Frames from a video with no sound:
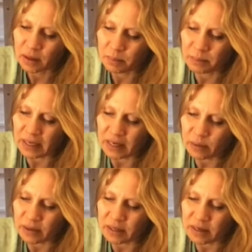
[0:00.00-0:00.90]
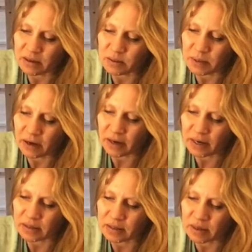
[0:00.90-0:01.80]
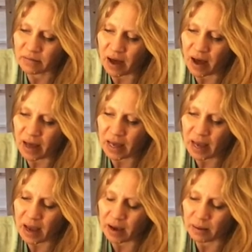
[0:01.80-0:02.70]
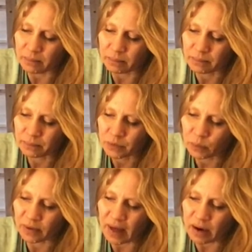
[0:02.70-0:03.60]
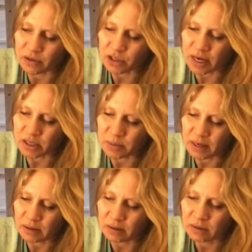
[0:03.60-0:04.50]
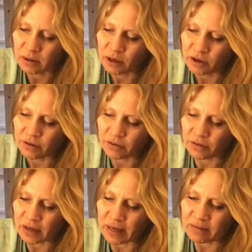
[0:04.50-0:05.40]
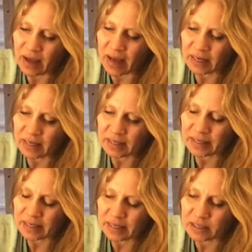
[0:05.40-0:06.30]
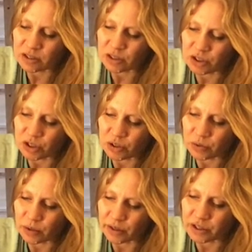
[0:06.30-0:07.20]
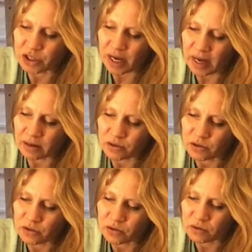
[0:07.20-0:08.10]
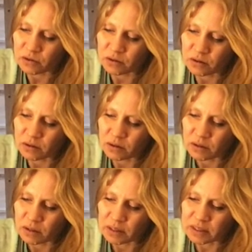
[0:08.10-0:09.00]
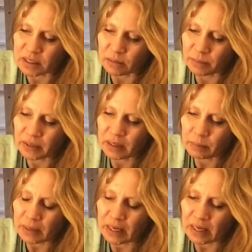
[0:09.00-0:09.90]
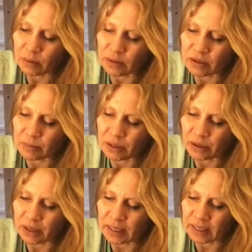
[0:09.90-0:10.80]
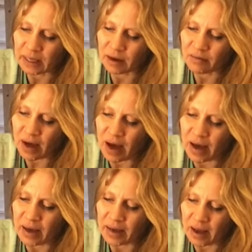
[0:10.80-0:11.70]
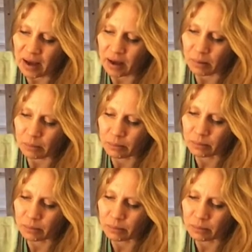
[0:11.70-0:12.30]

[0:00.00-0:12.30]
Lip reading: Be with the experience of I am without judgment, free of any need to do or change. Simply be with the purity of I am,